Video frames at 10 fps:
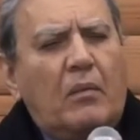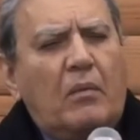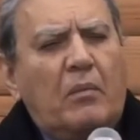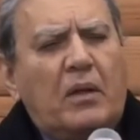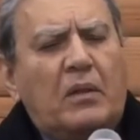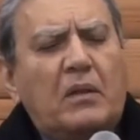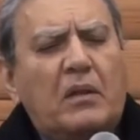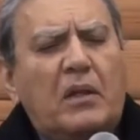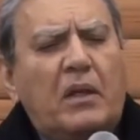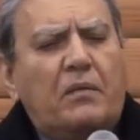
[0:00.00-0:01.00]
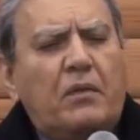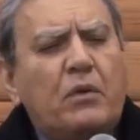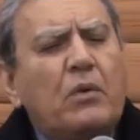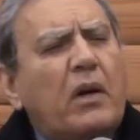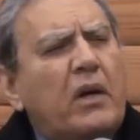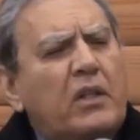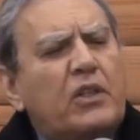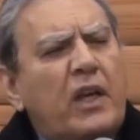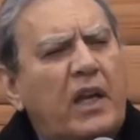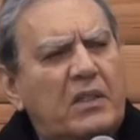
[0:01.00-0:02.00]
But if you are
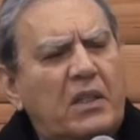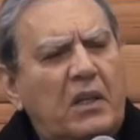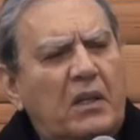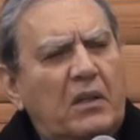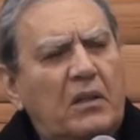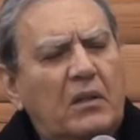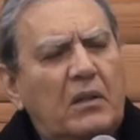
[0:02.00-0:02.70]
chatting,